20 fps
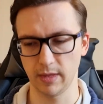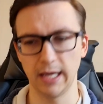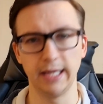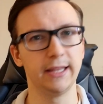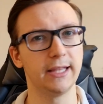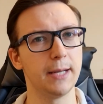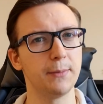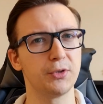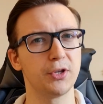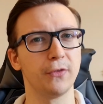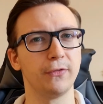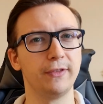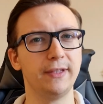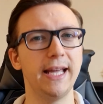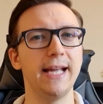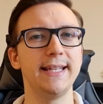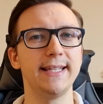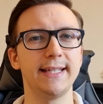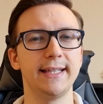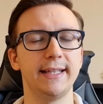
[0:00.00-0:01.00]
In terms of
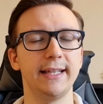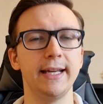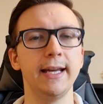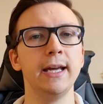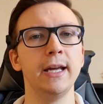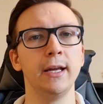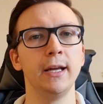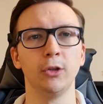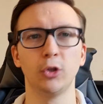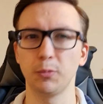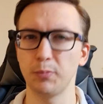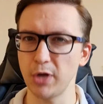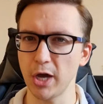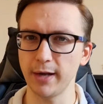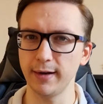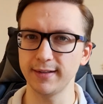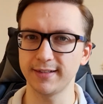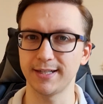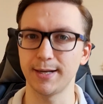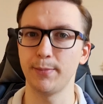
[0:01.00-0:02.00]
density, to be
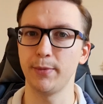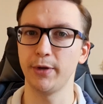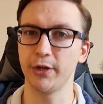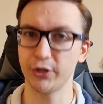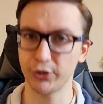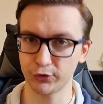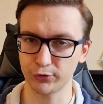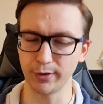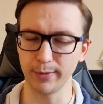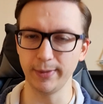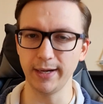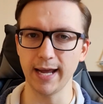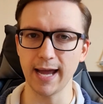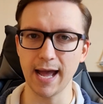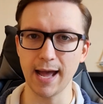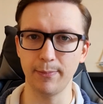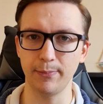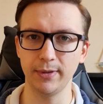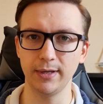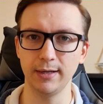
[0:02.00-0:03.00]
honest, I'm extremely
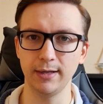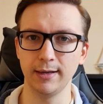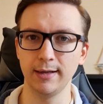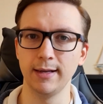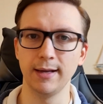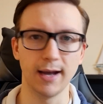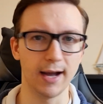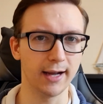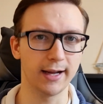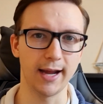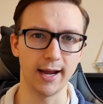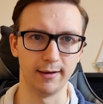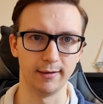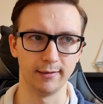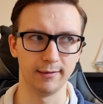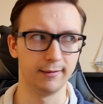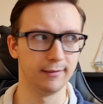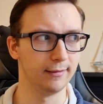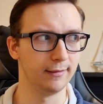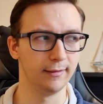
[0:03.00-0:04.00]
happy. Again,
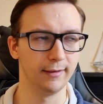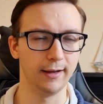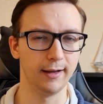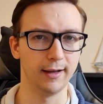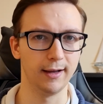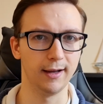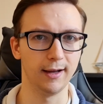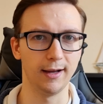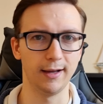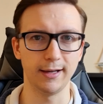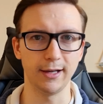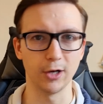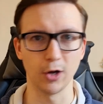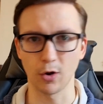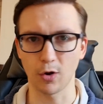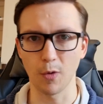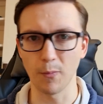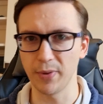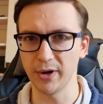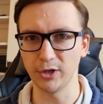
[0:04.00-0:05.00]

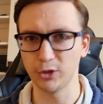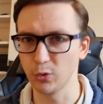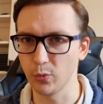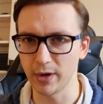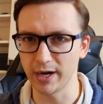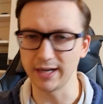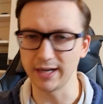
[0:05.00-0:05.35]
compared to where